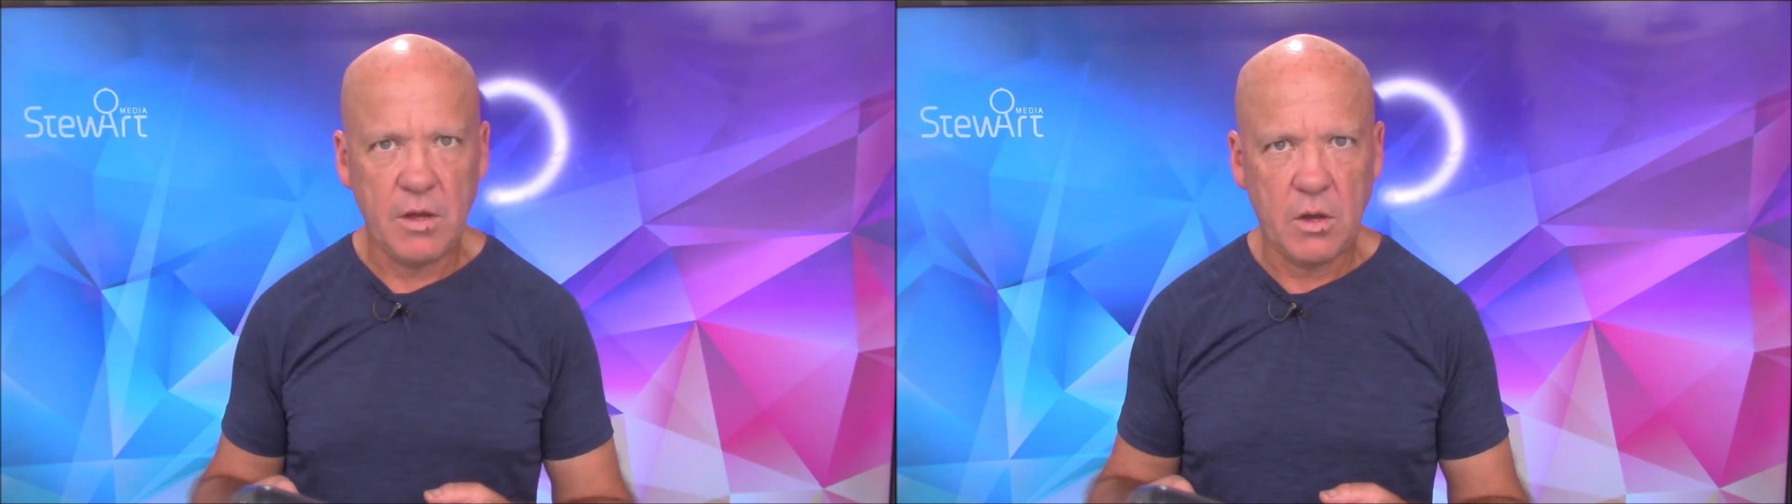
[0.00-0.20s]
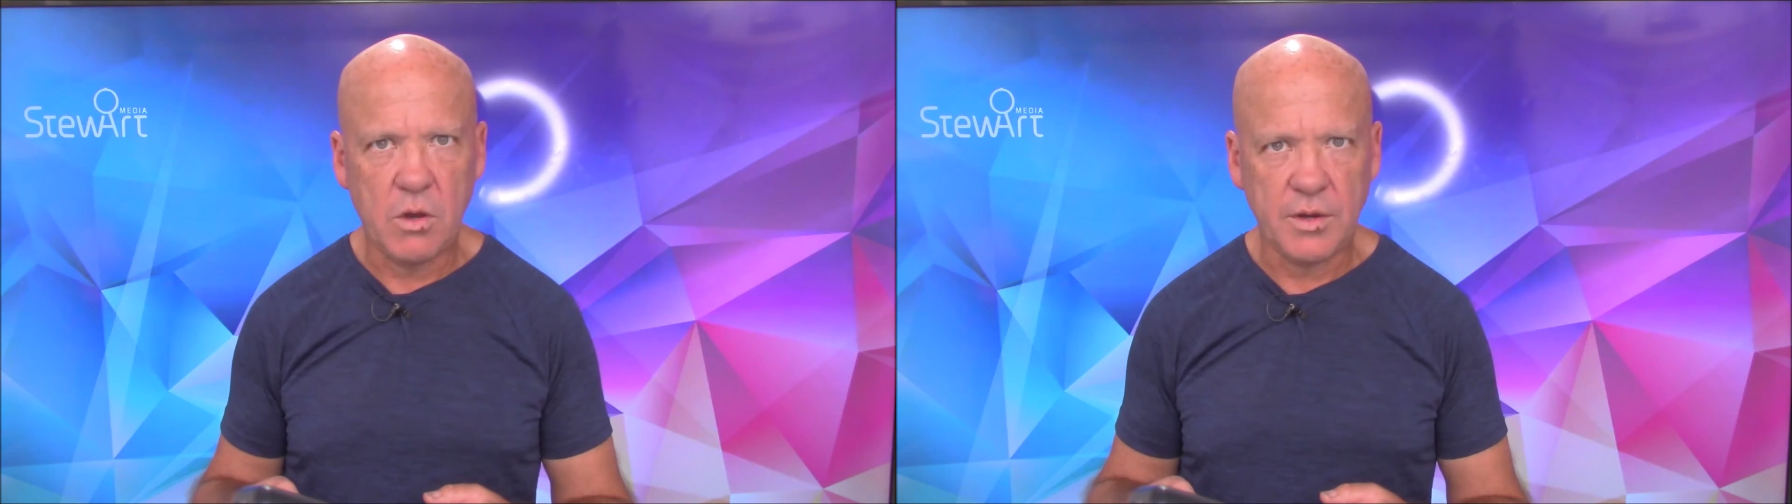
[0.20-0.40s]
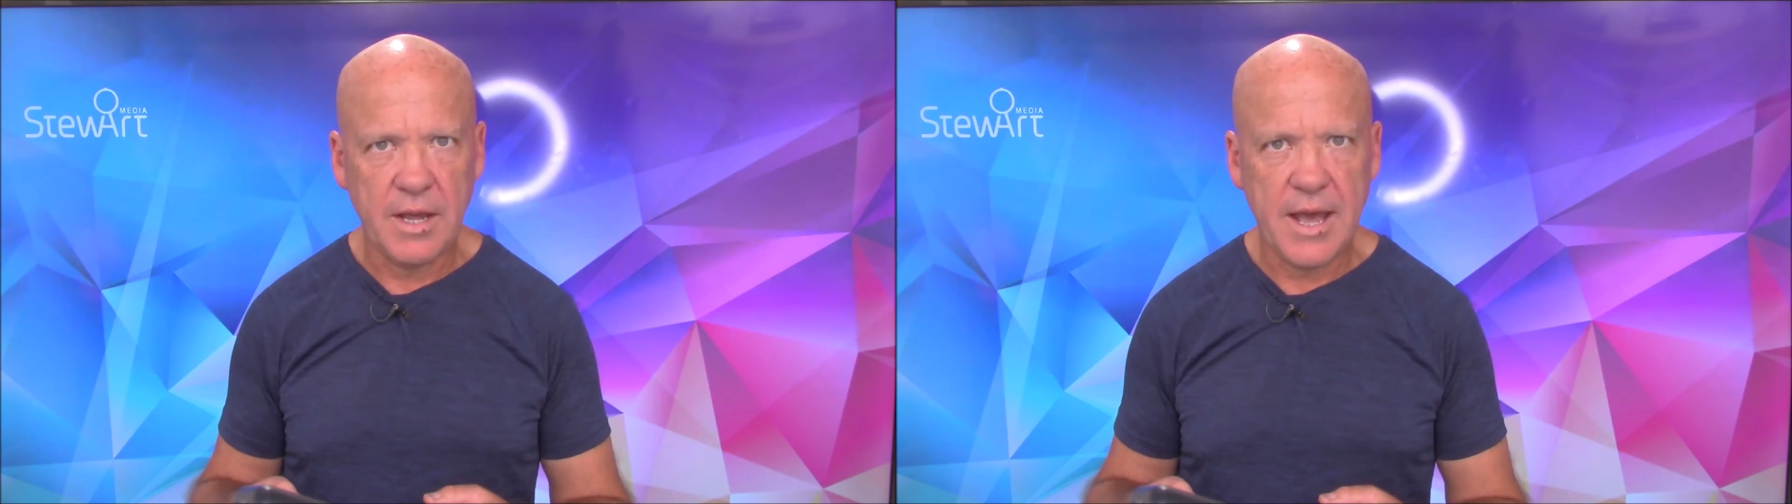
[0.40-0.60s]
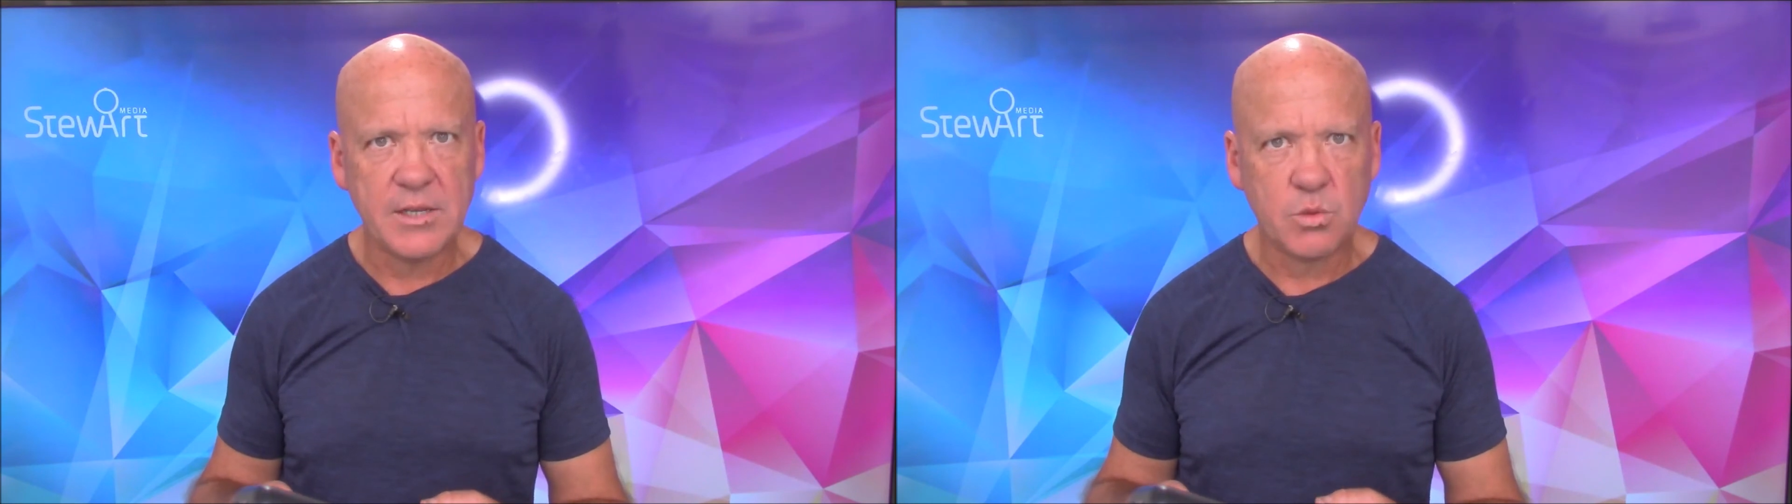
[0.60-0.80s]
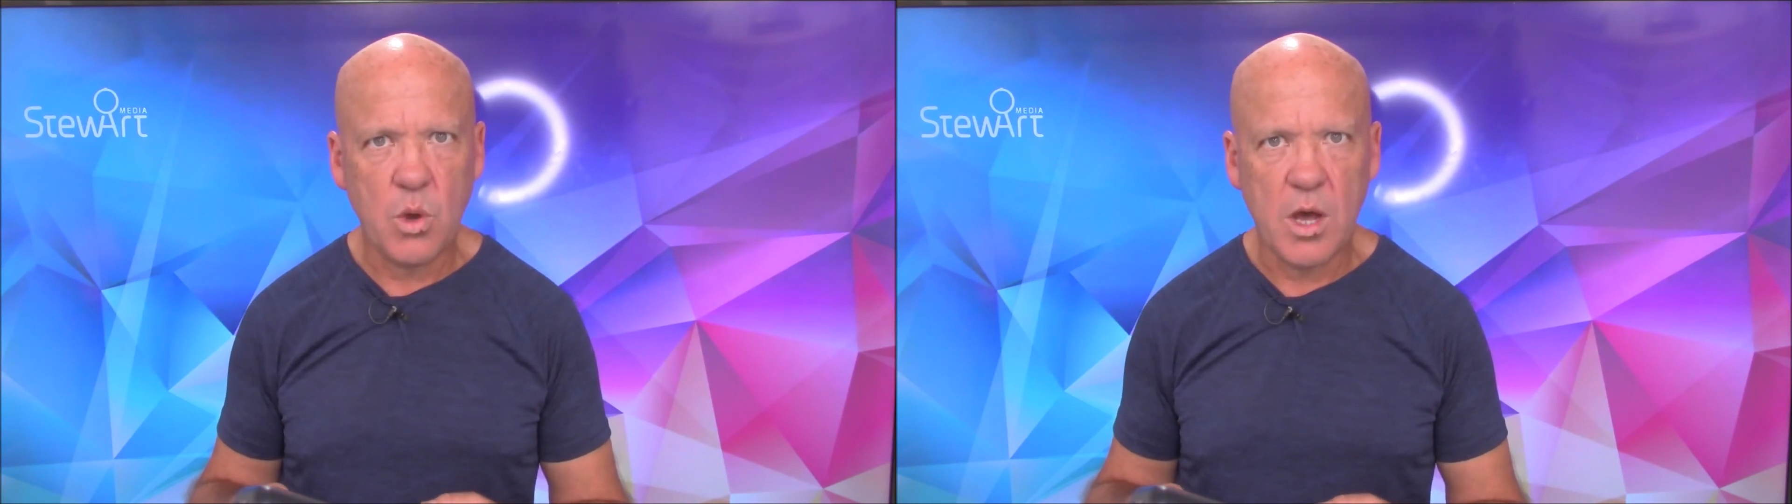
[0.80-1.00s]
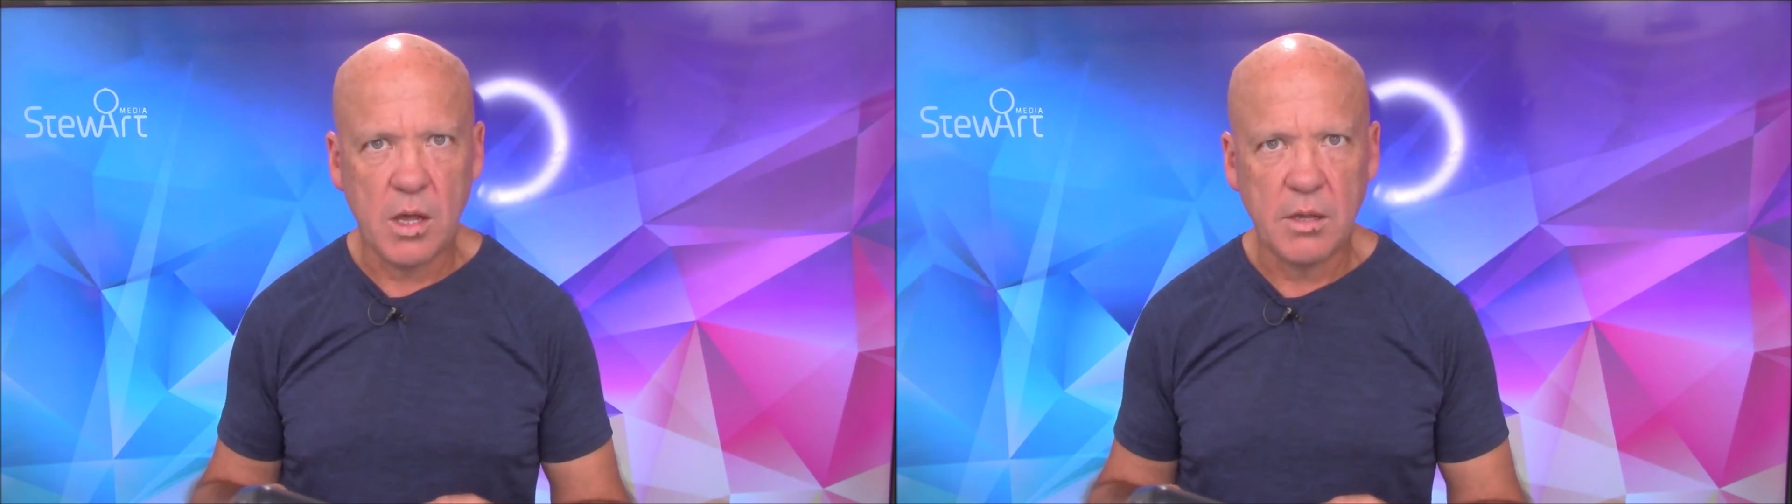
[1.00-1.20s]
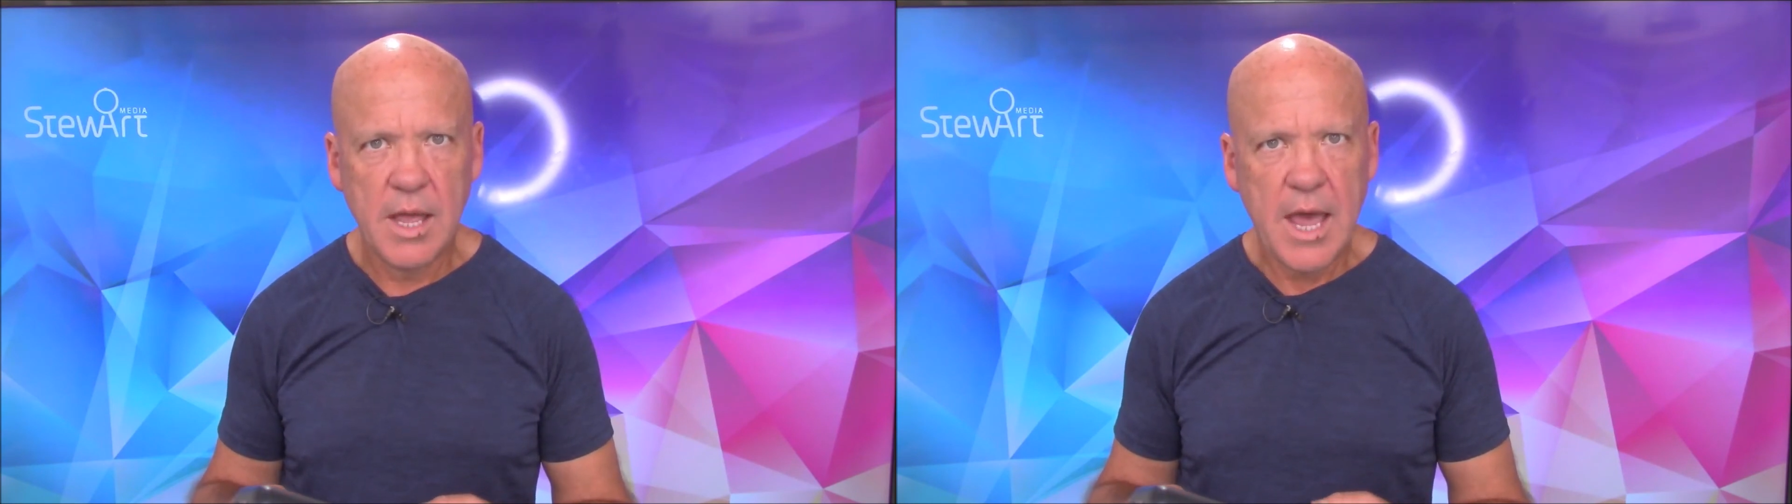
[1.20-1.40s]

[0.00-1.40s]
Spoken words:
on as well.